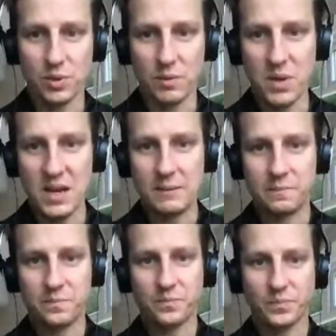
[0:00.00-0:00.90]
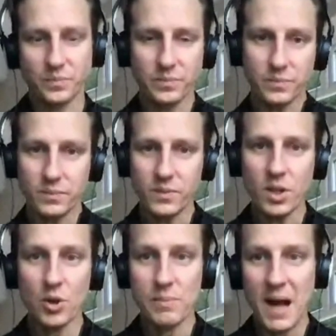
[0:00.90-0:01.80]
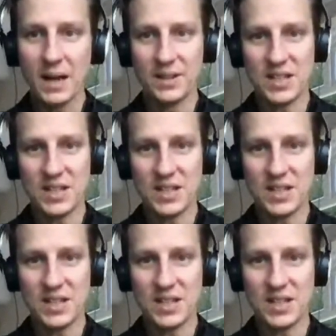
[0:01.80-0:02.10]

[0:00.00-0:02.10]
Boy, oh boy, I wonder what the odds would have been